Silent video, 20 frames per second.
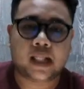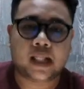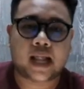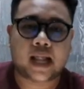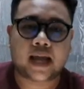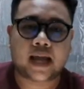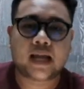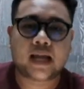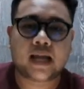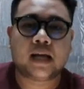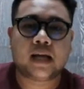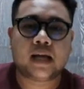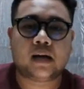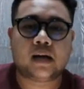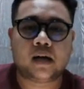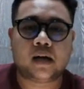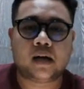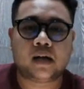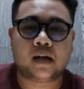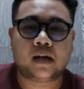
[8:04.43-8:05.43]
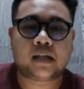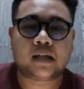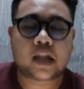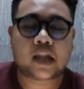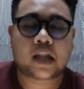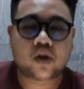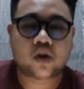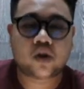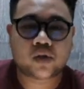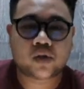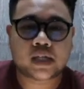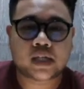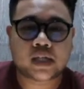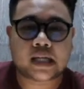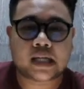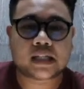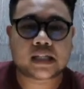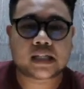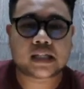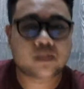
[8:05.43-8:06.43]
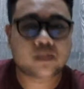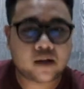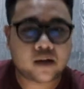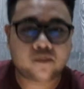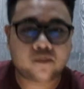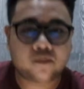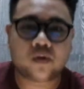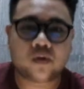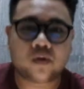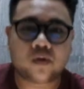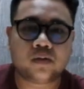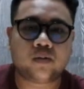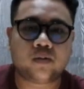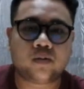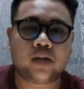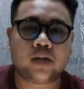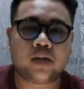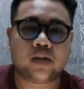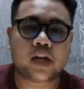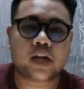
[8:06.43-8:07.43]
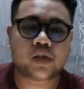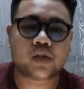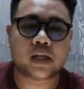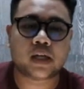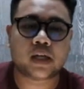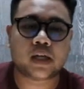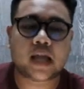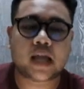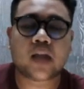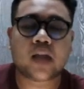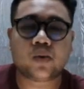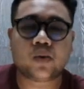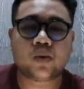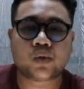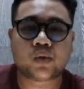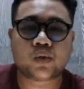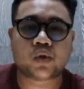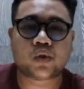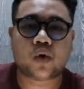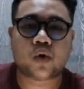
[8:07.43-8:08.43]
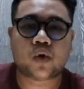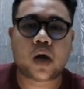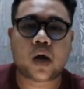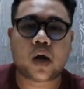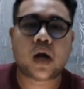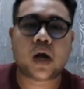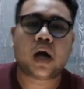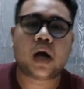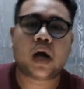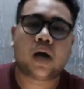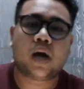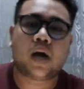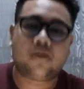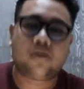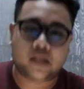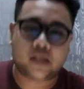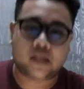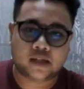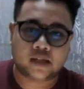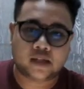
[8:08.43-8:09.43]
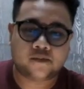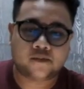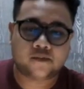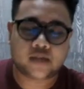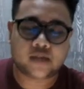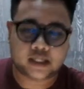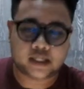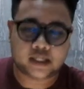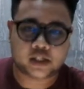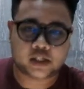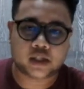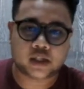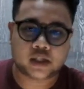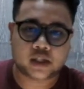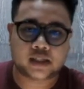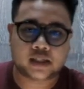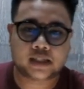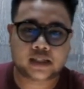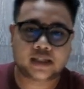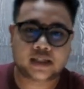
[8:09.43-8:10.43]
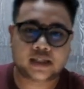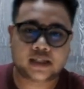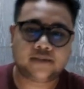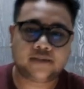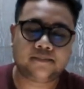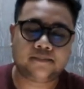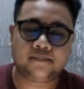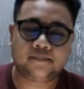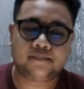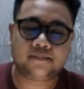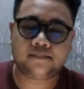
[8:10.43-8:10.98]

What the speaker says: technology in smartphones production and also furnitures. For the